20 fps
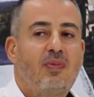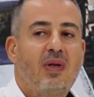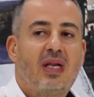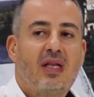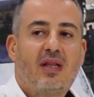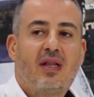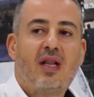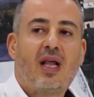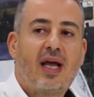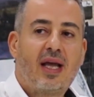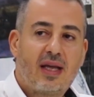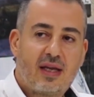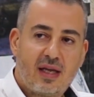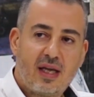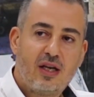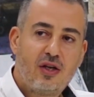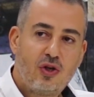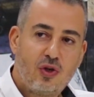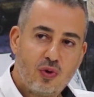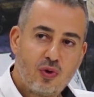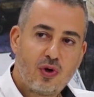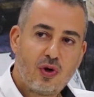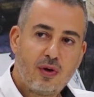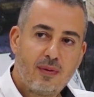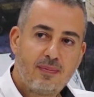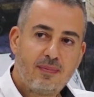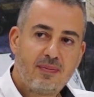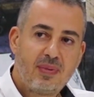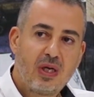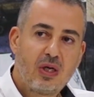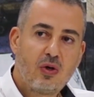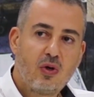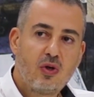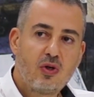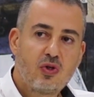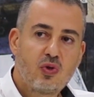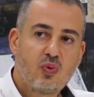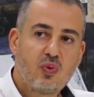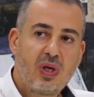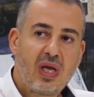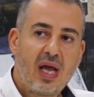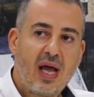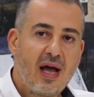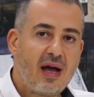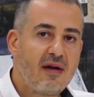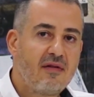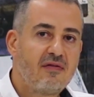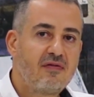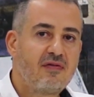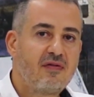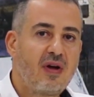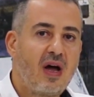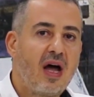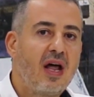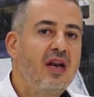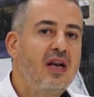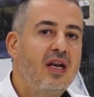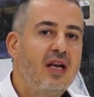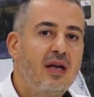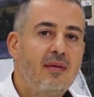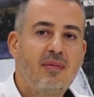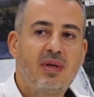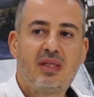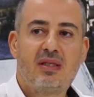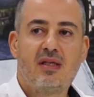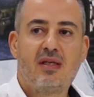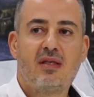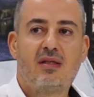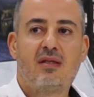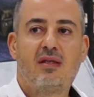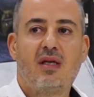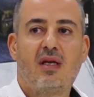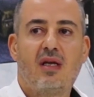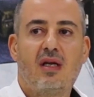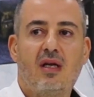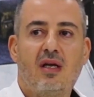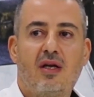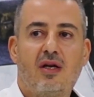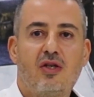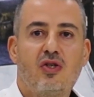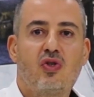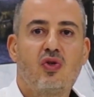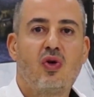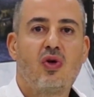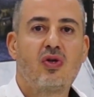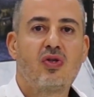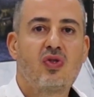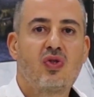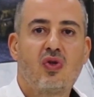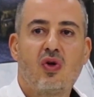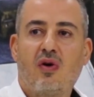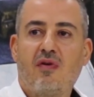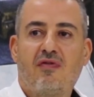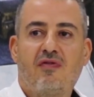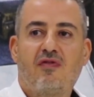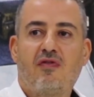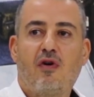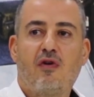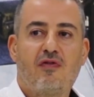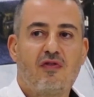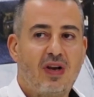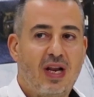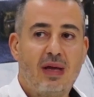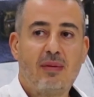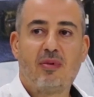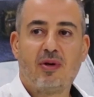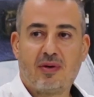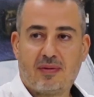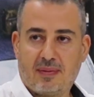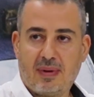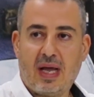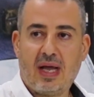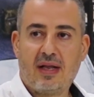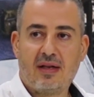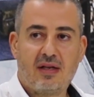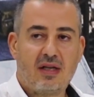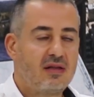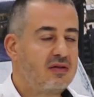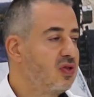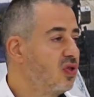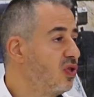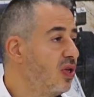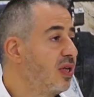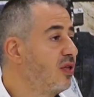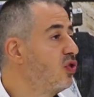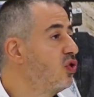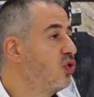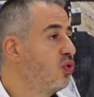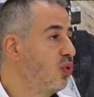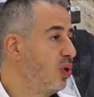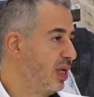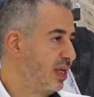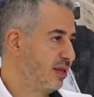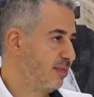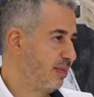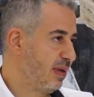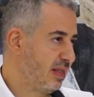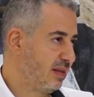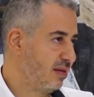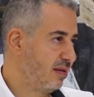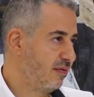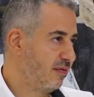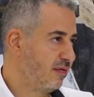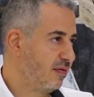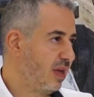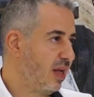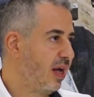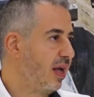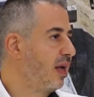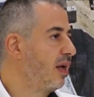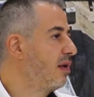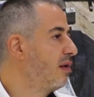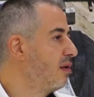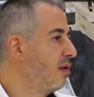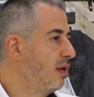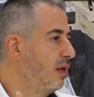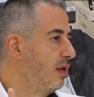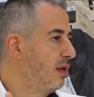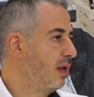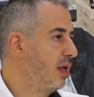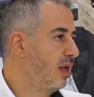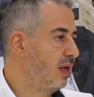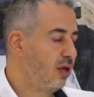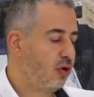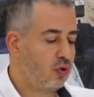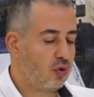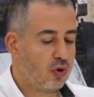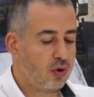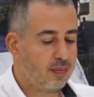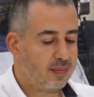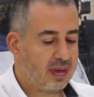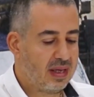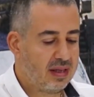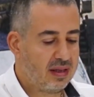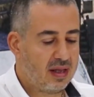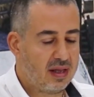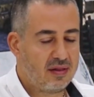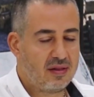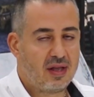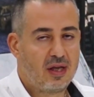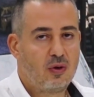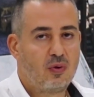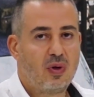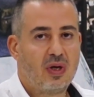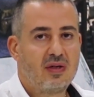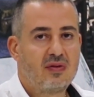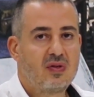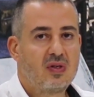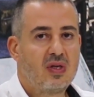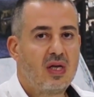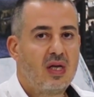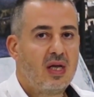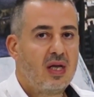build like in Europe, because we have unlimited resource of labor, and it's not too expensive like in Europe and in the US.